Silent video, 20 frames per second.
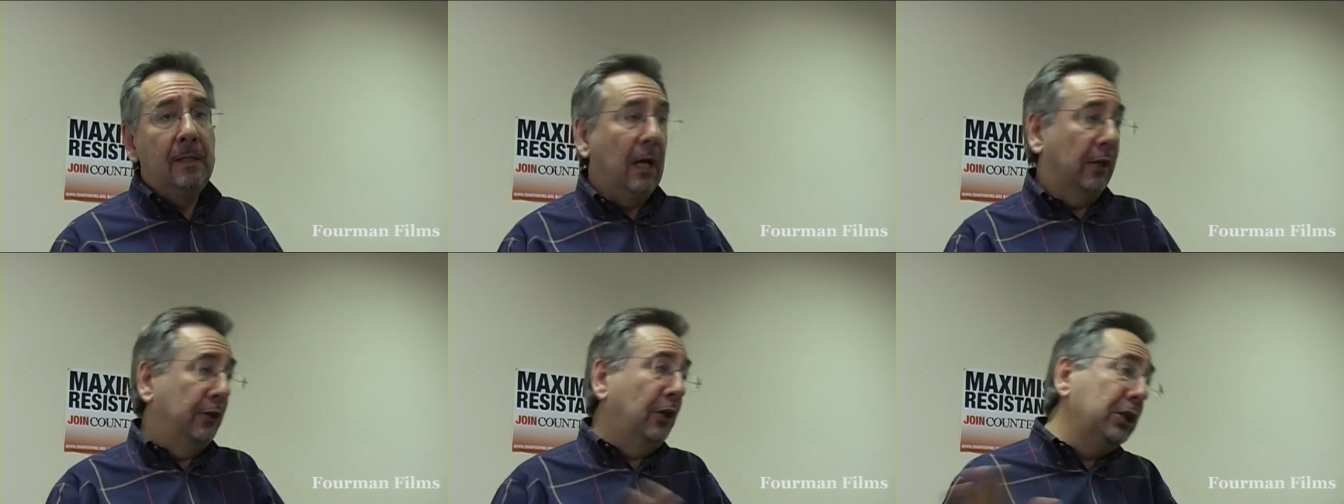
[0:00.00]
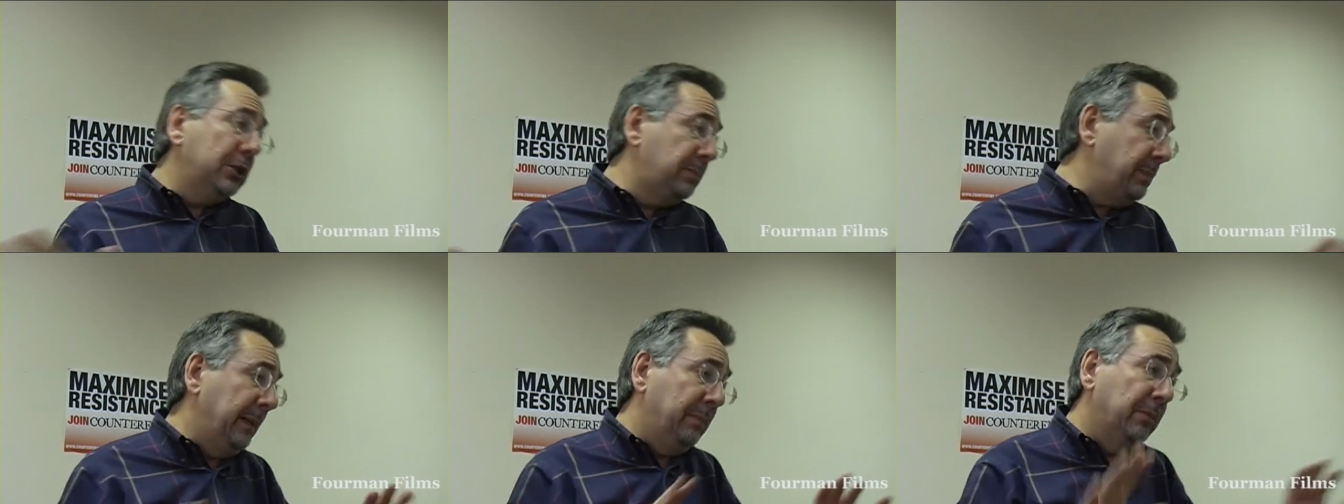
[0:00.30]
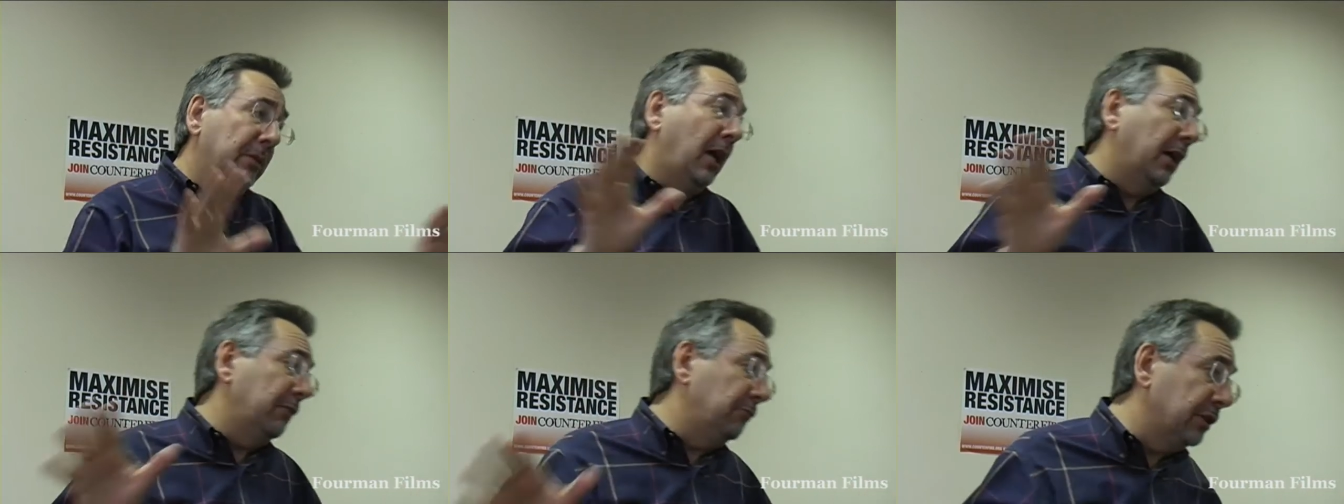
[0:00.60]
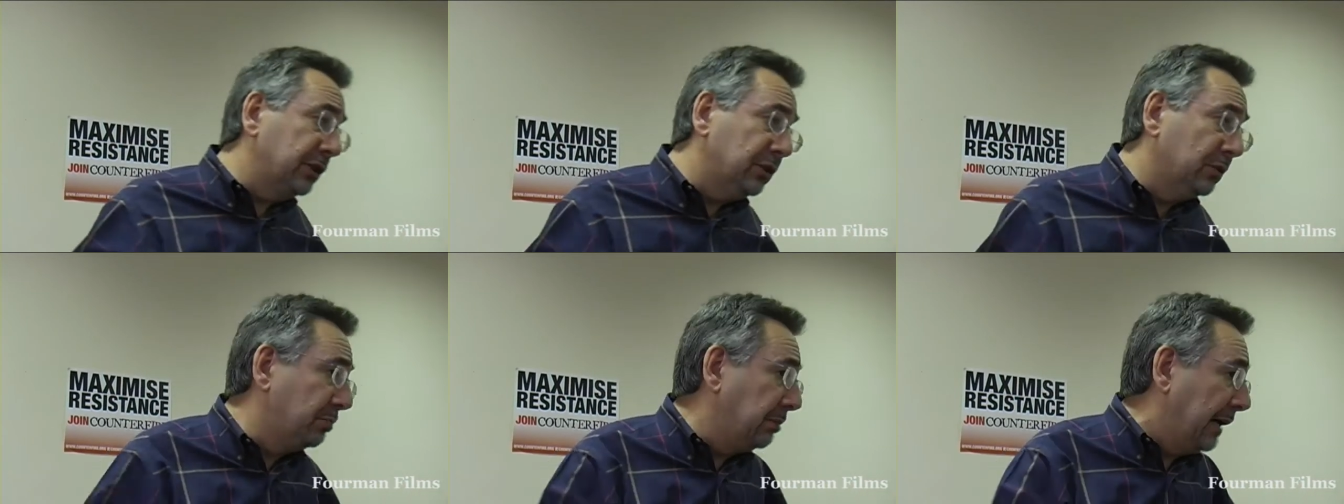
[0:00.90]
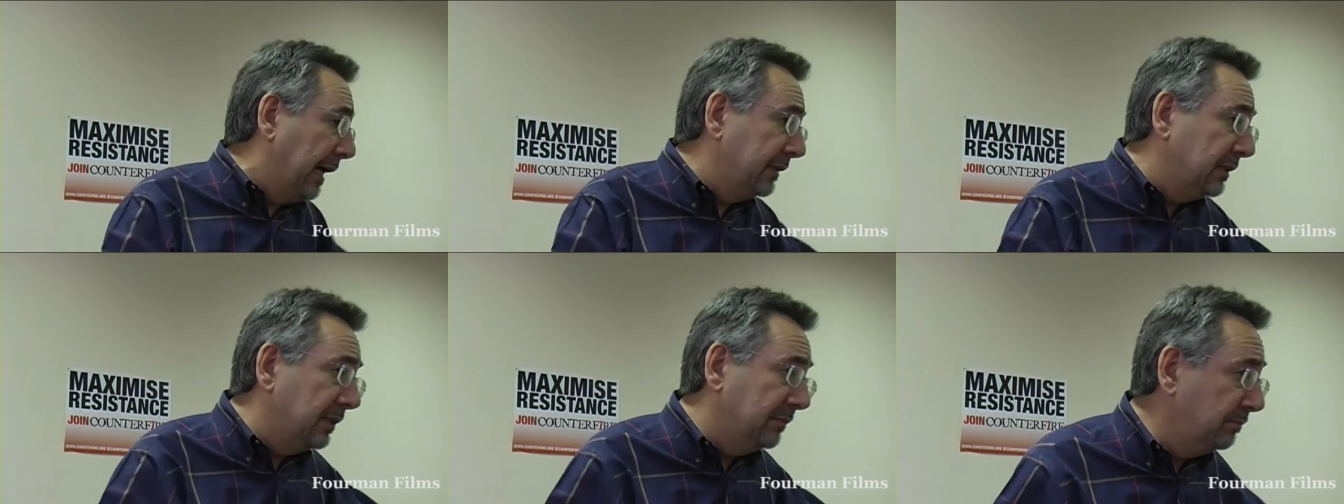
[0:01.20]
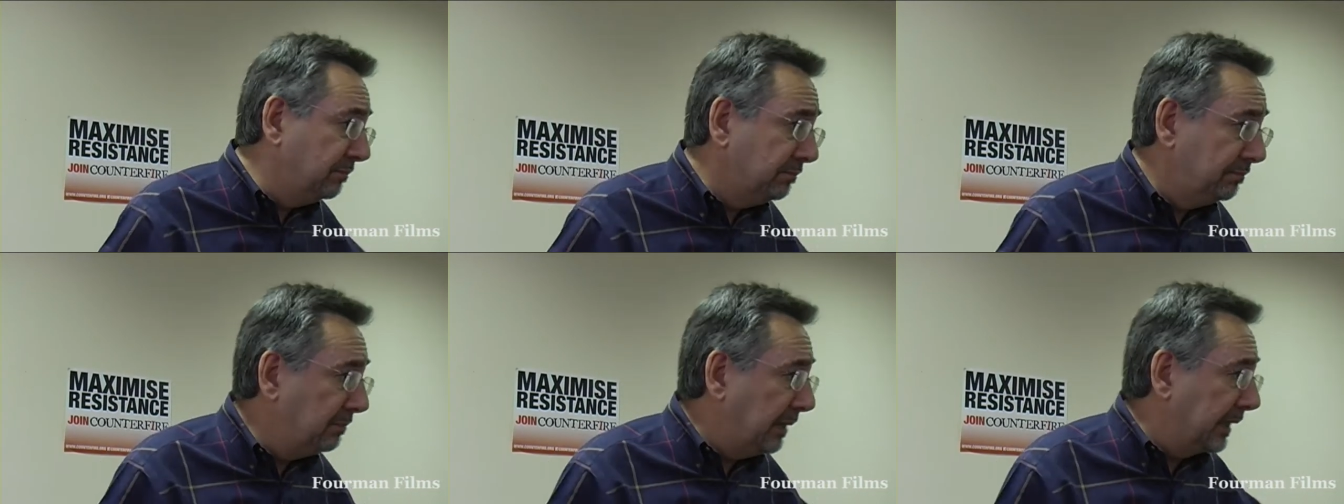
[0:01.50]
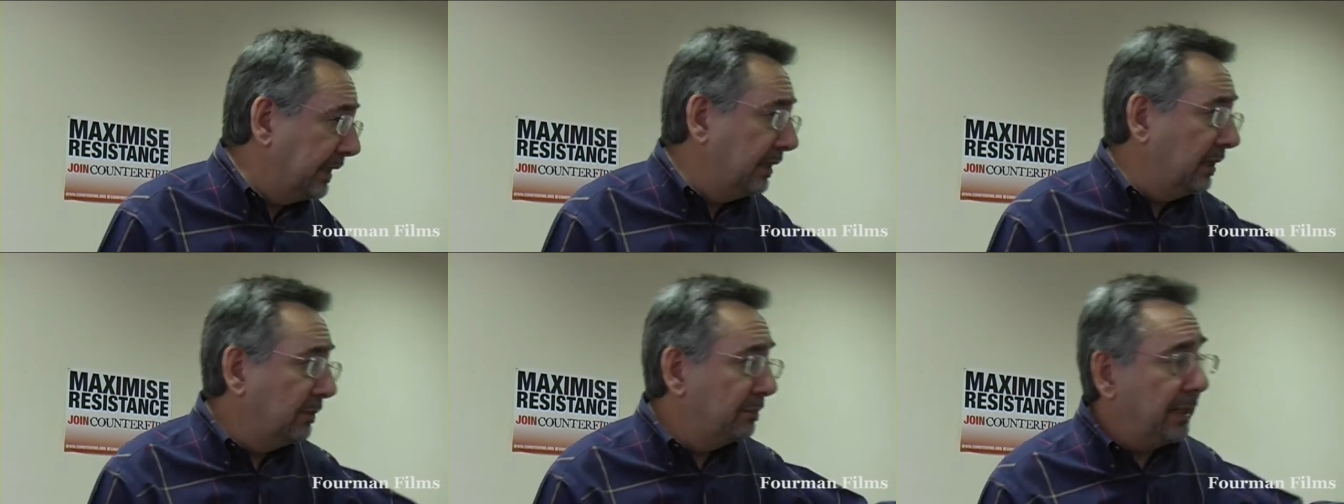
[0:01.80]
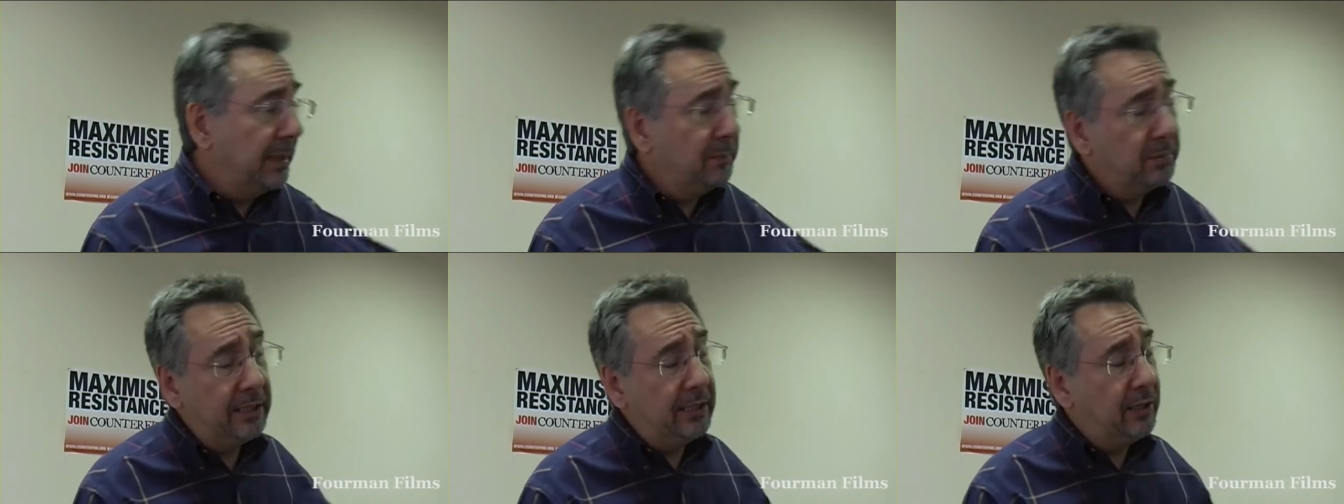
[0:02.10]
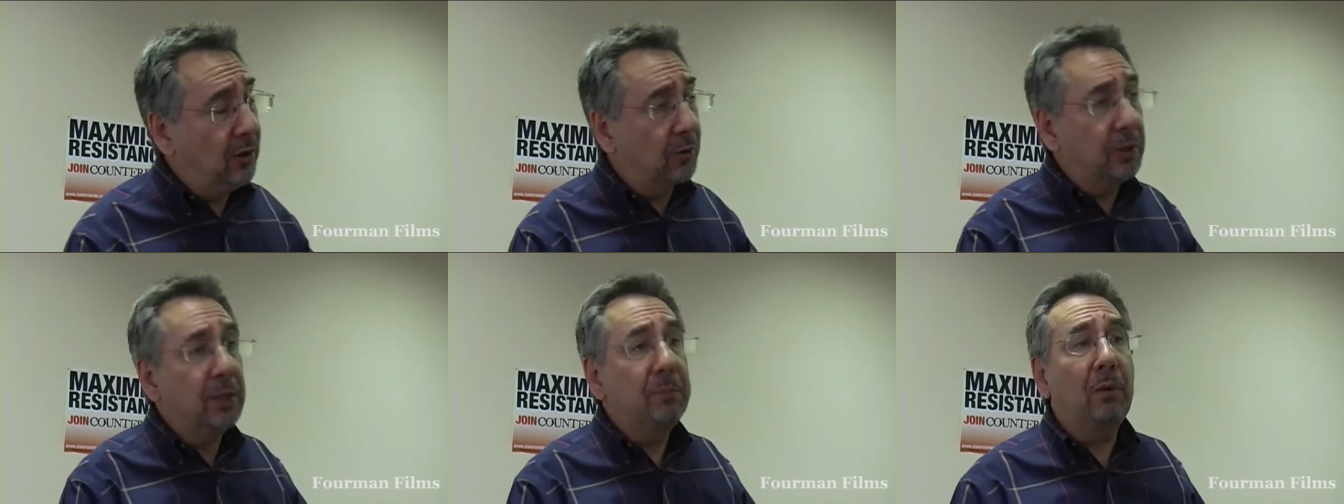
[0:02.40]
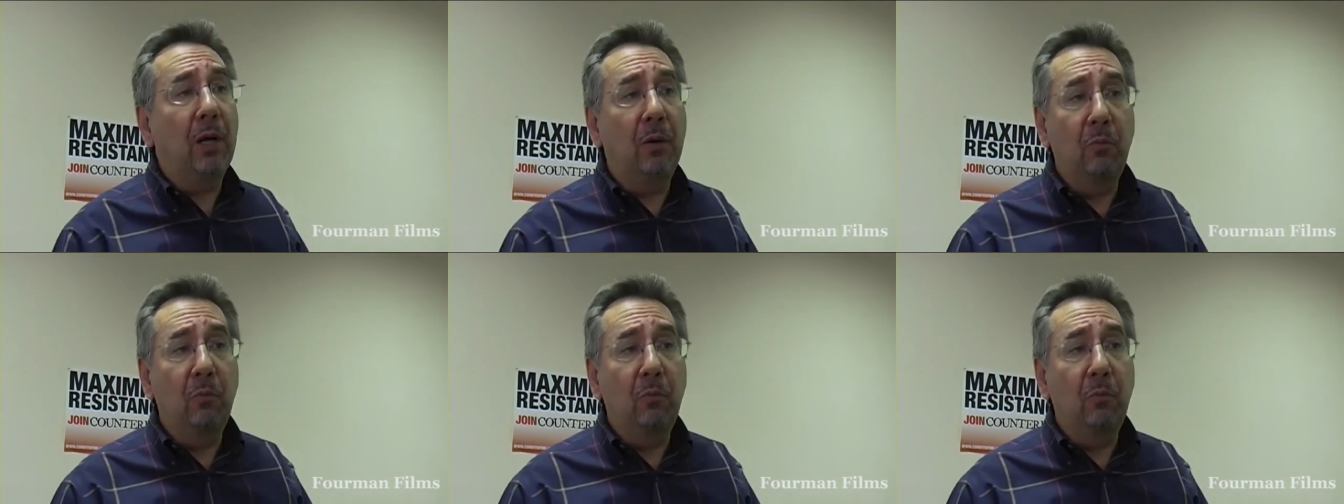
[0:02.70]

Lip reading: And those people like Russell Brand and many of the people in Occupy